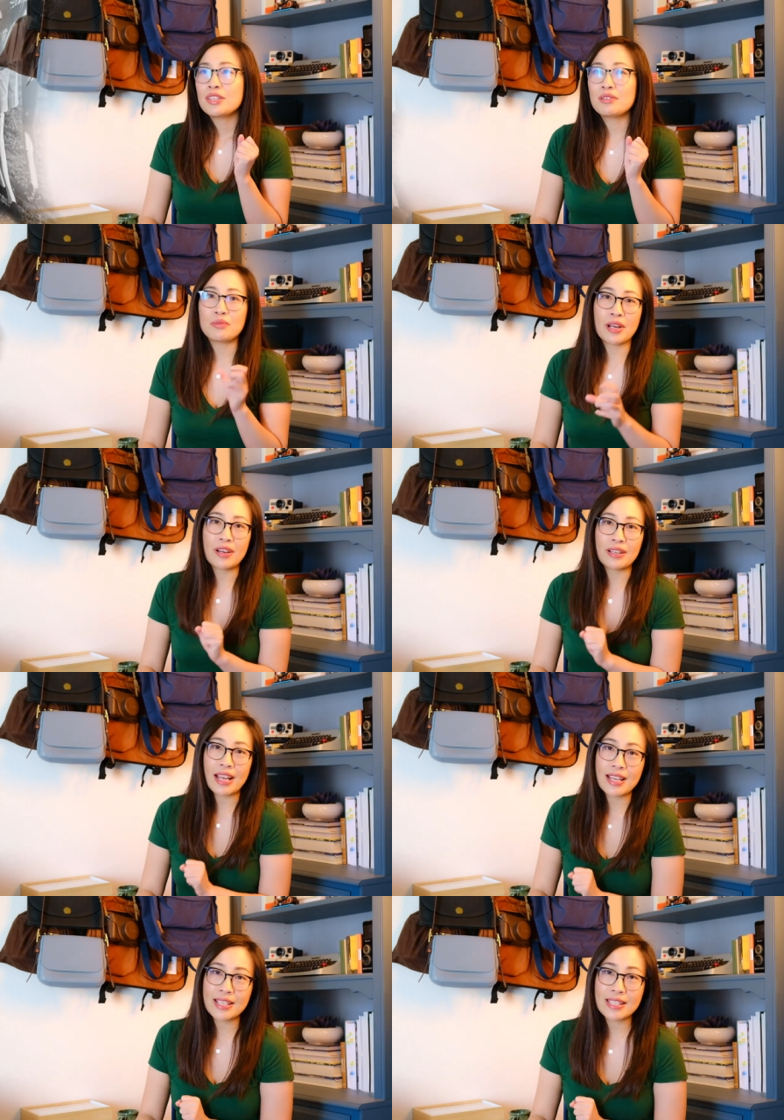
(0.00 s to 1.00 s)
You would wear a
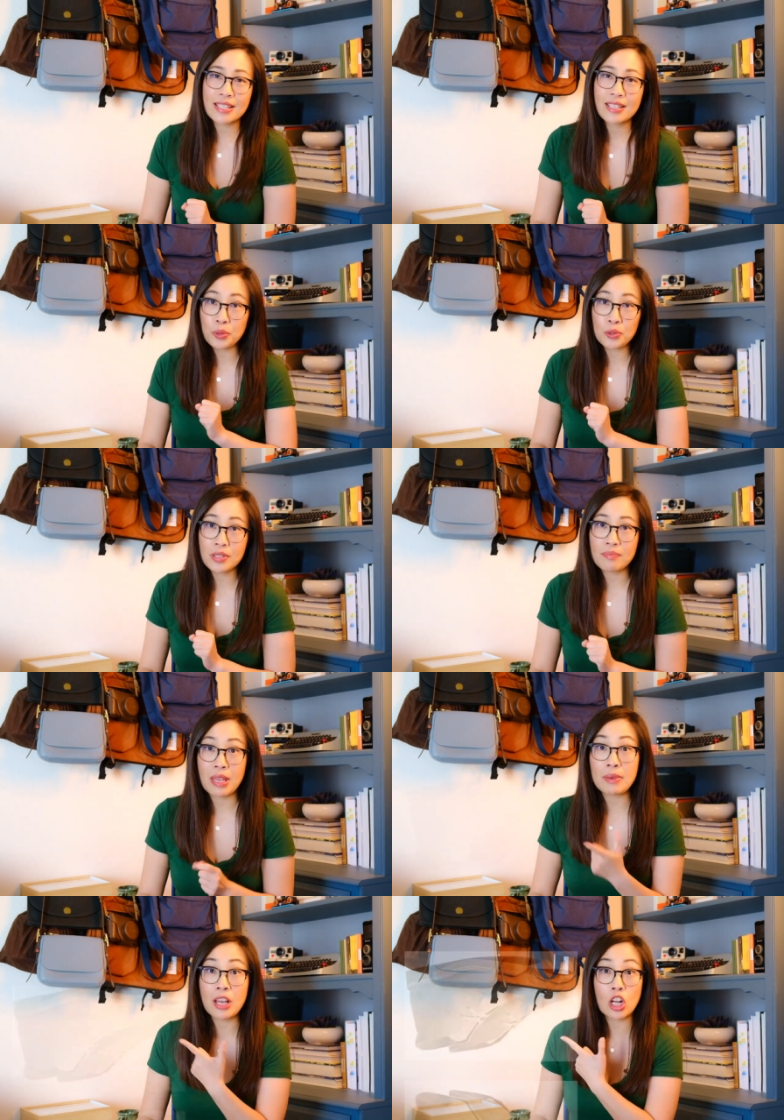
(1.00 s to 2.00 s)
nice boot,
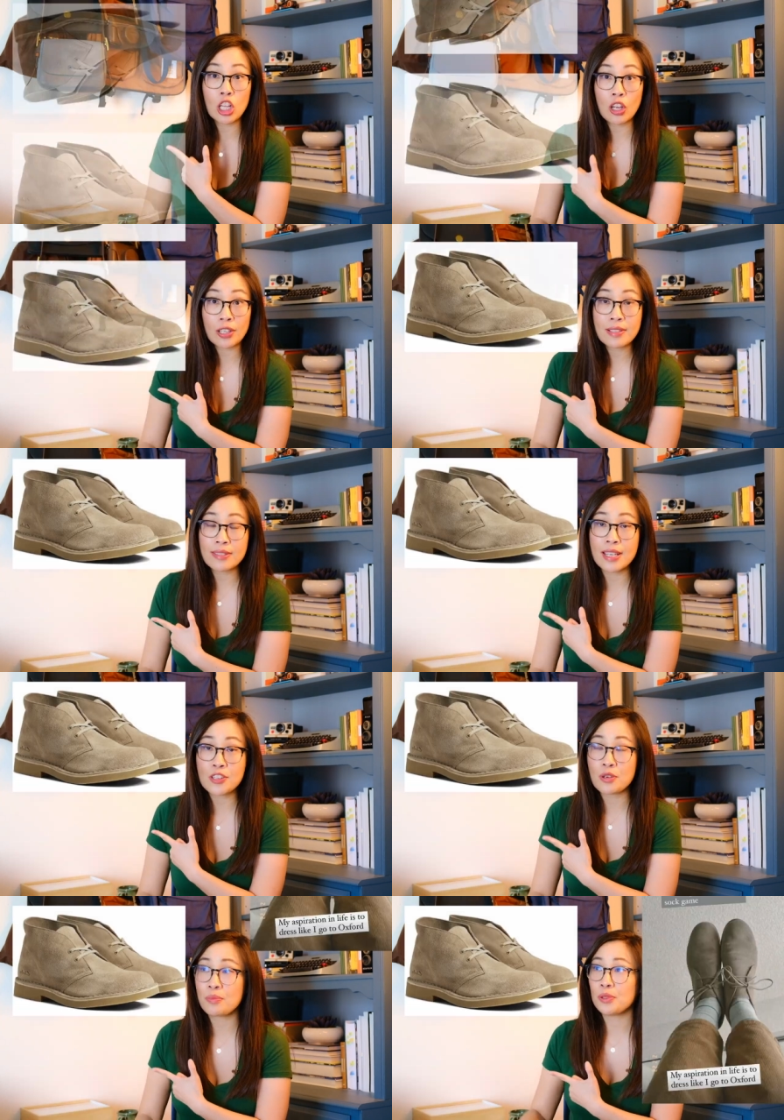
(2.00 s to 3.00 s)
maybe a Clark's
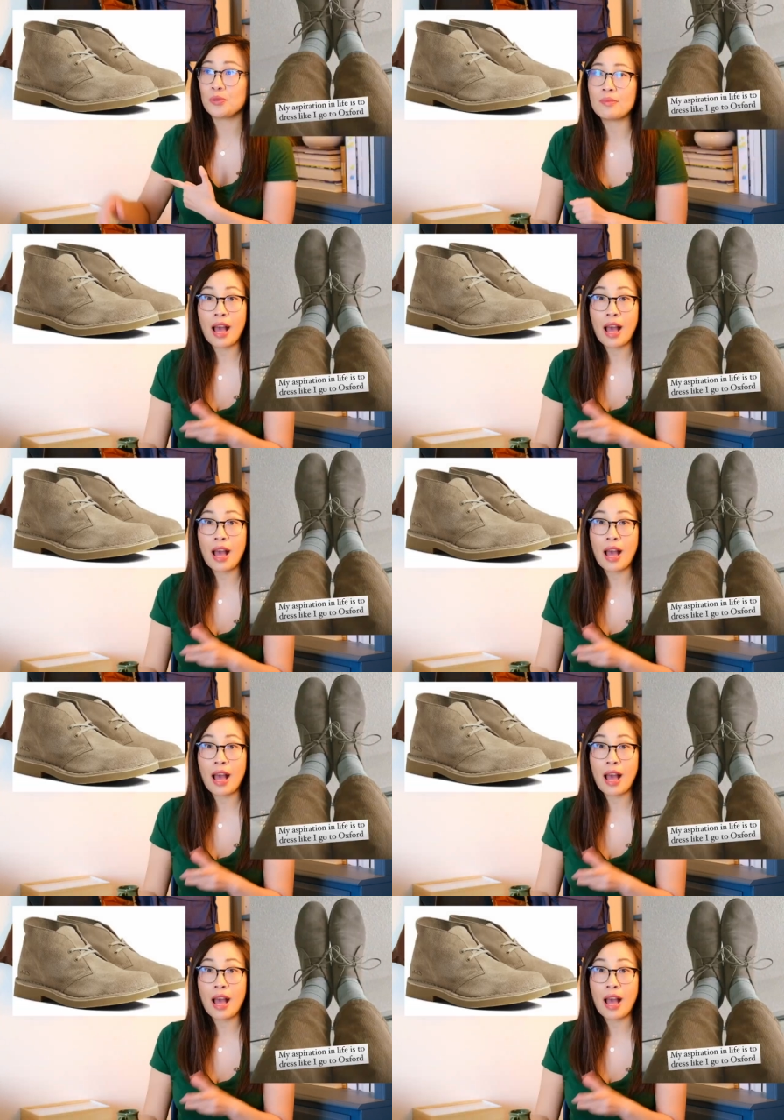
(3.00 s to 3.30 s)
Desert boot.